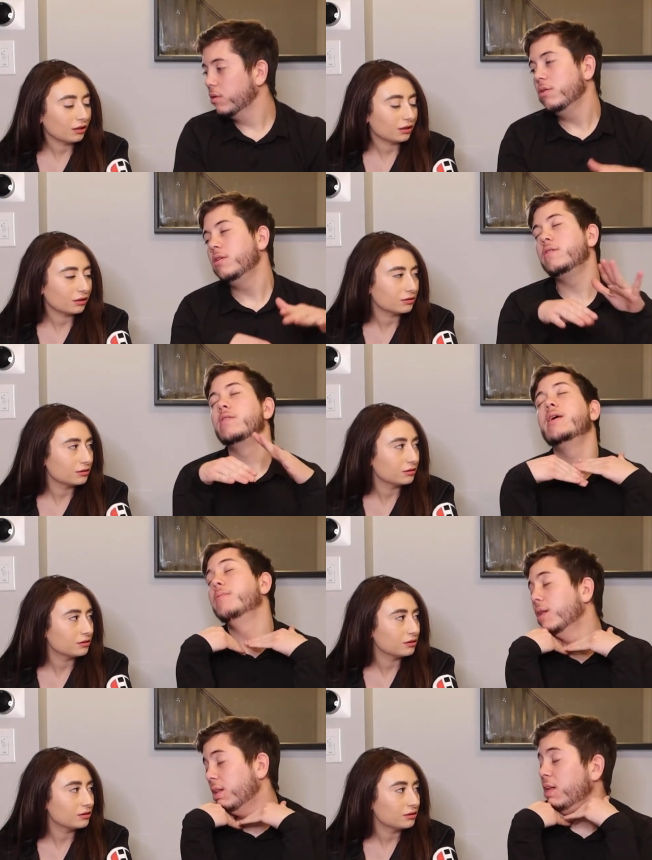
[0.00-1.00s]
Speaker 1: What do you say
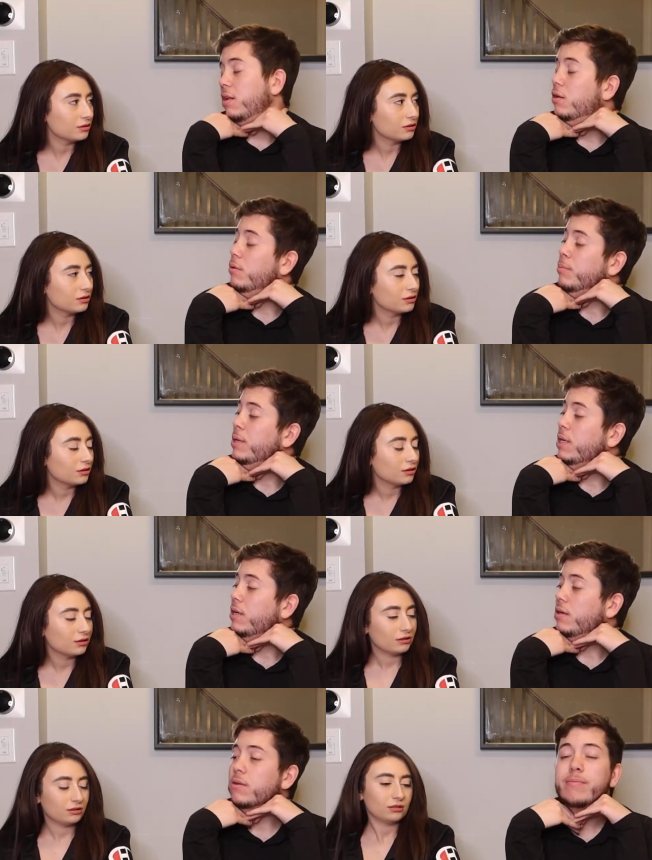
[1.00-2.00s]
about little old me?
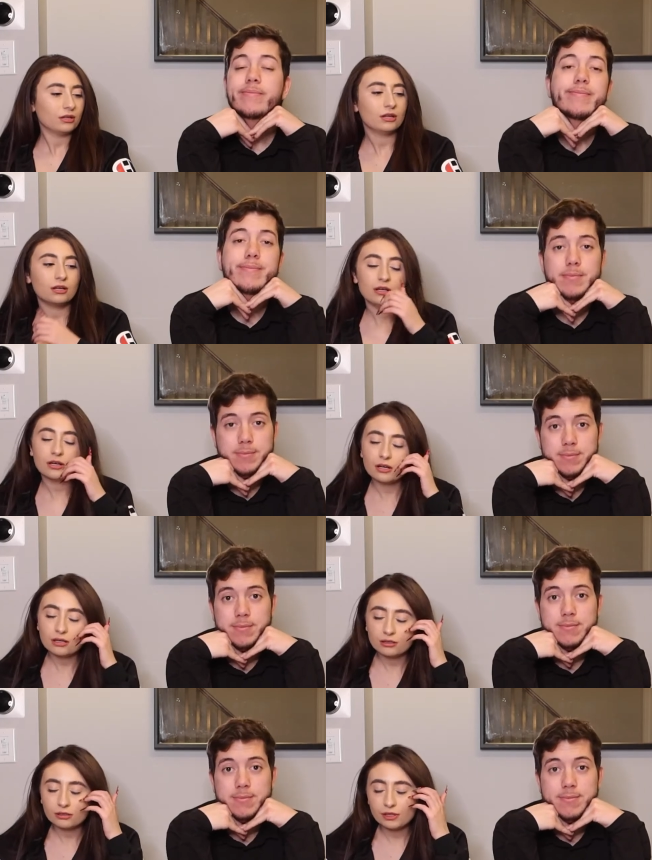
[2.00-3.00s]
Speaker 2: Huh?
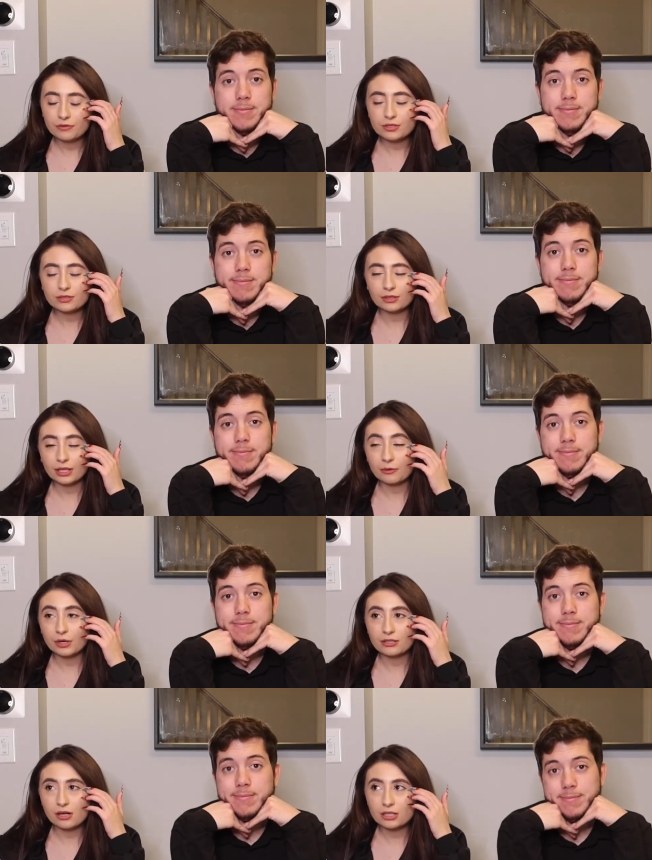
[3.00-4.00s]
Oh, if I was like when I
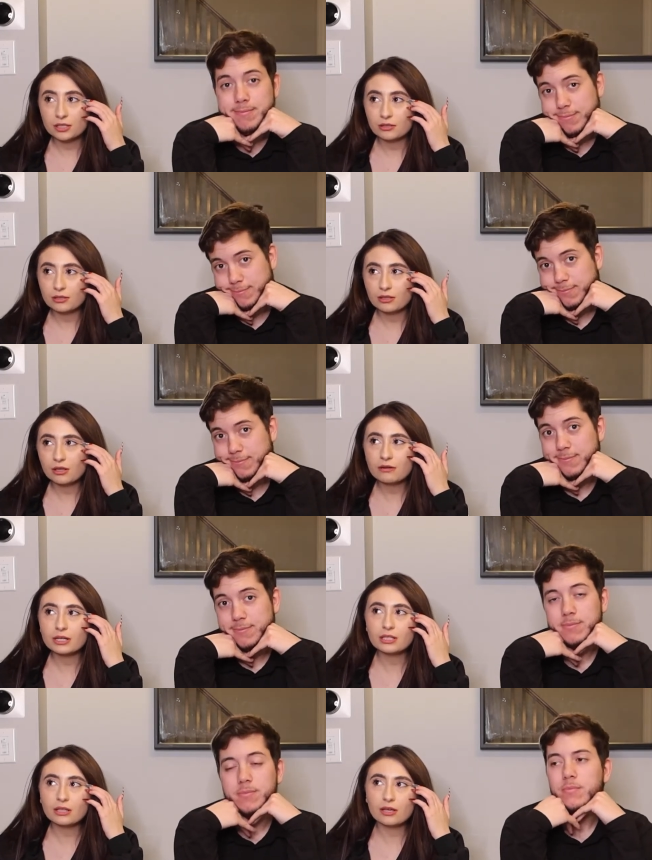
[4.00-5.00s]
talk to you, oh, I
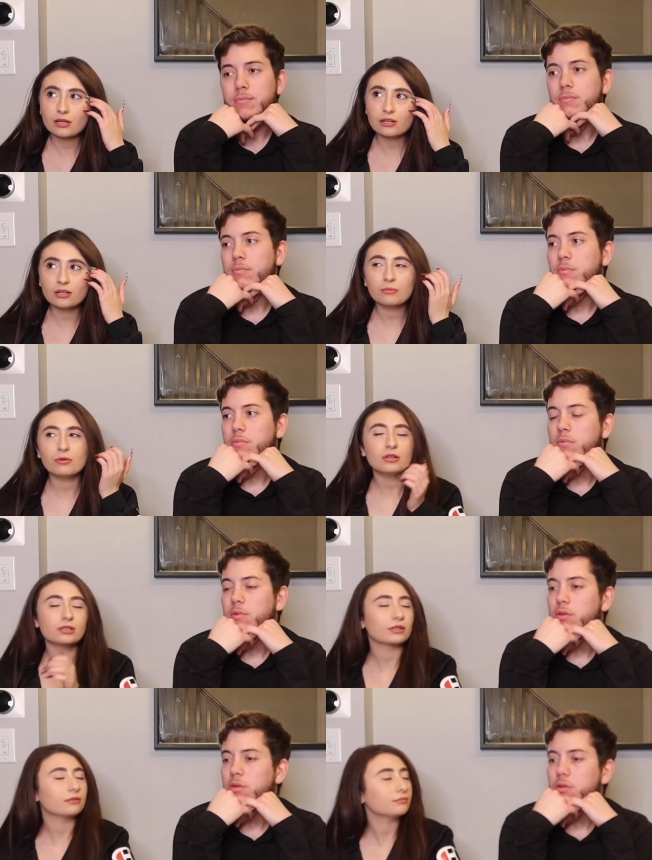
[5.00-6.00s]
say that you're a good
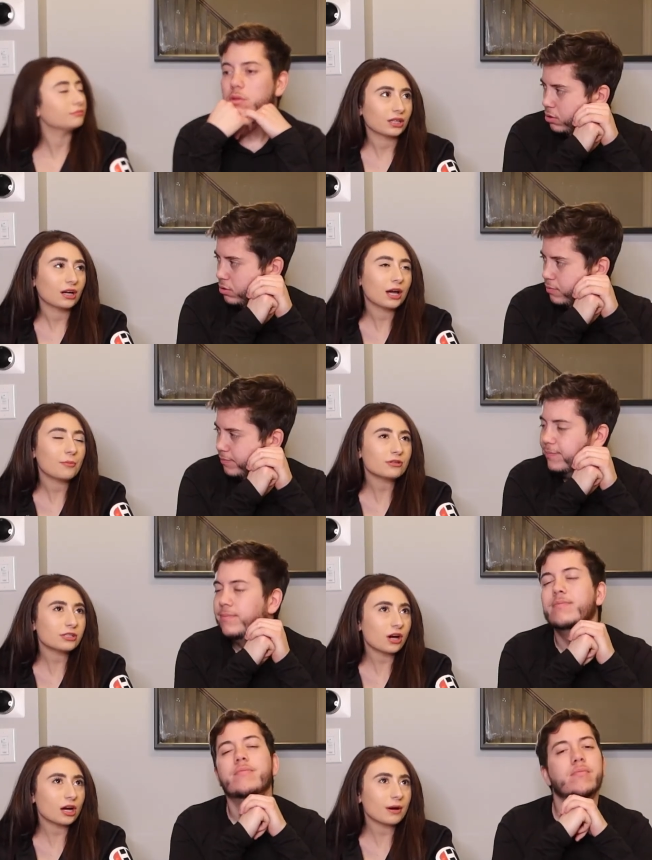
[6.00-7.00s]
person. I mostly
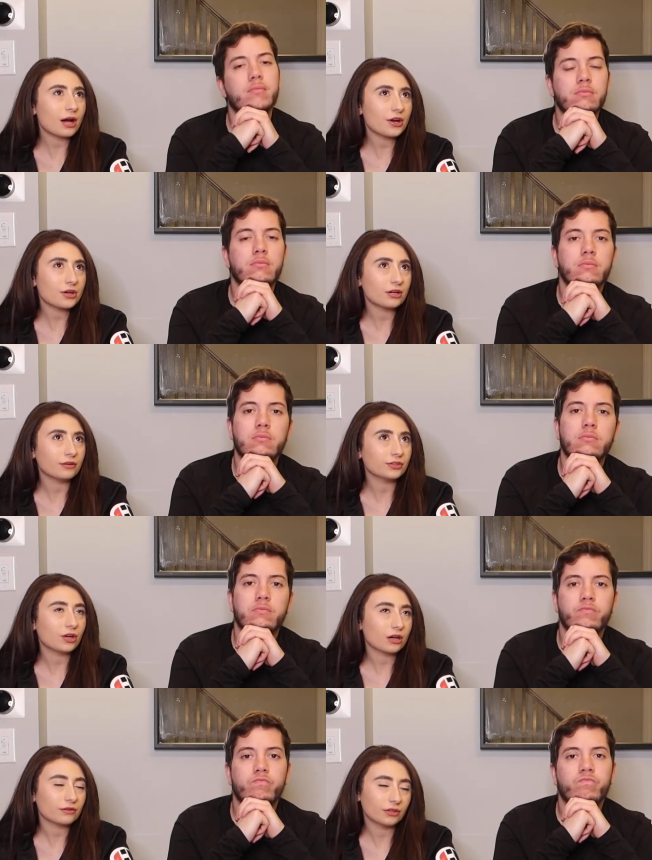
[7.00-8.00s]
talk about how you're a
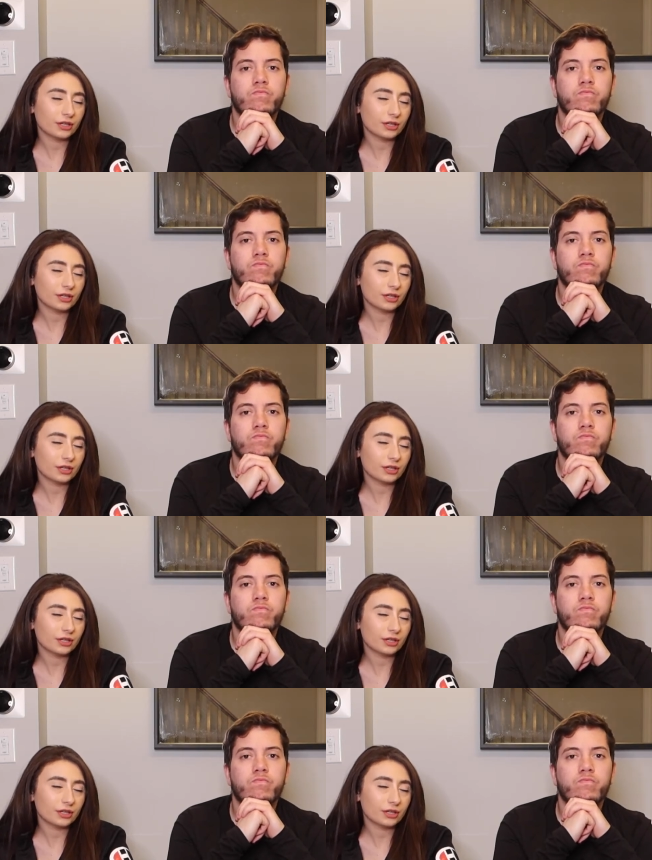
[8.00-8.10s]
photographer